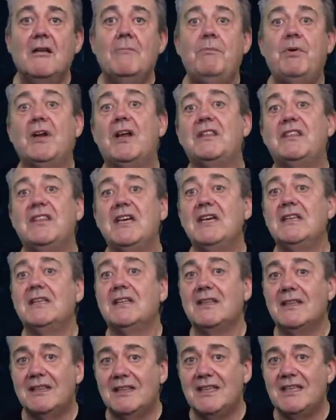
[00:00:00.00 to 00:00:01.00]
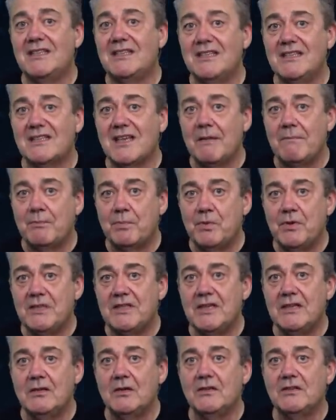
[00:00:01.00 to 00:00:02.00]
But I think that this is a
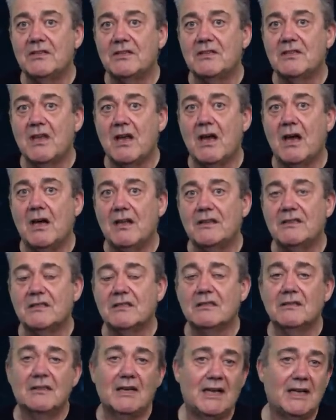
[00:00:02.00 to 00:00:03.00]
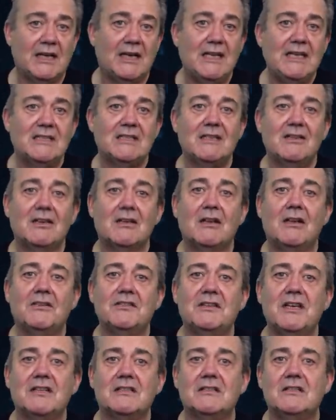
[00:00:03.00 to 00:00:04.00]
pretty good start, at least in the
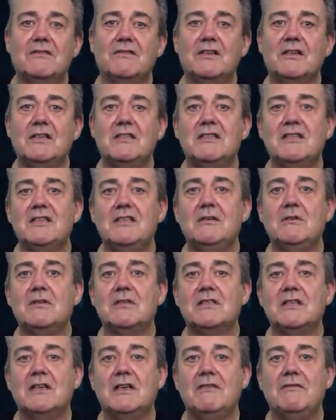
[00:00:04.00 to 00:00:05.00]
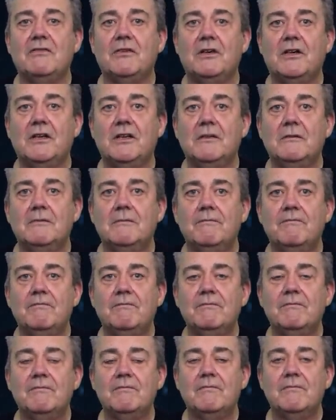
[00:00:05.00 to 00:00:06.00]
context of continuous delivery.
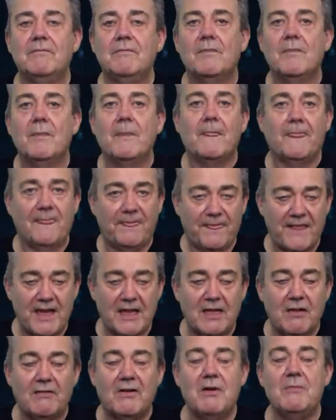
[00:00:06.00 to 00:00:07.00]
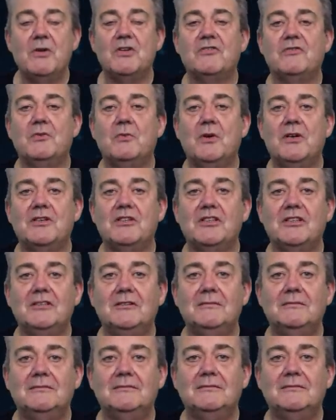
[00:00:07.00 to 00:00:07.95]
Thank you very much for watching.